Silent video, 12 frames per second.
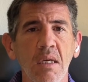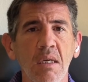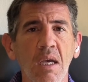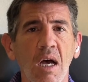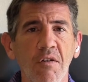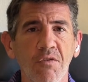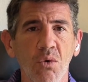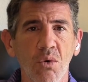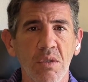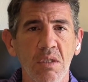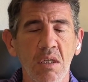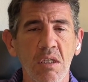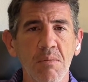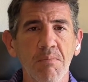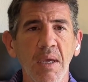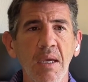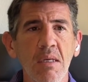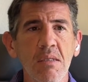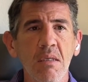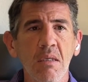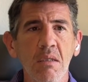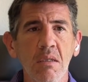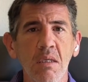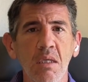a golf course is
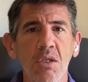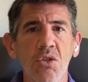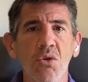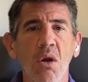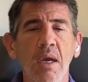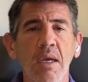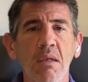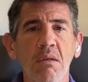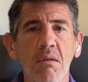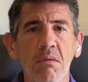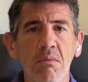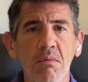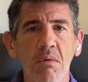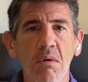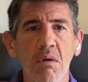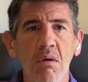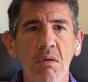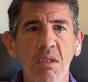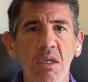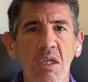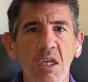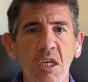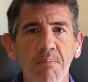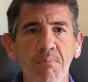basically trying to
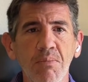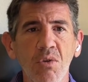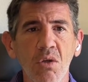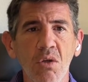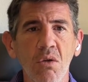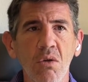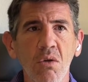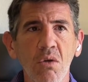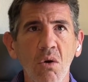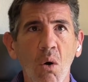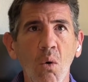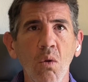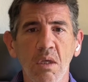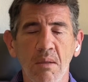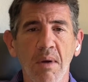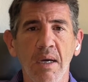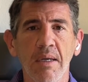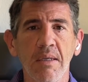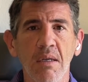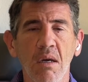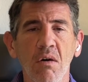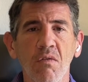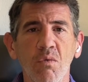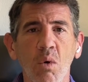keep the goal in mind
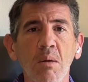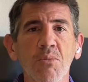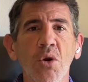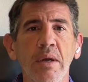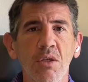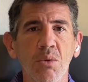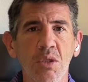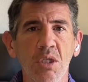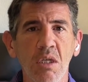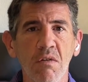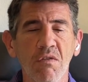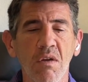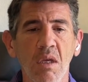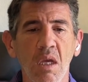of what I'm trying to achieve.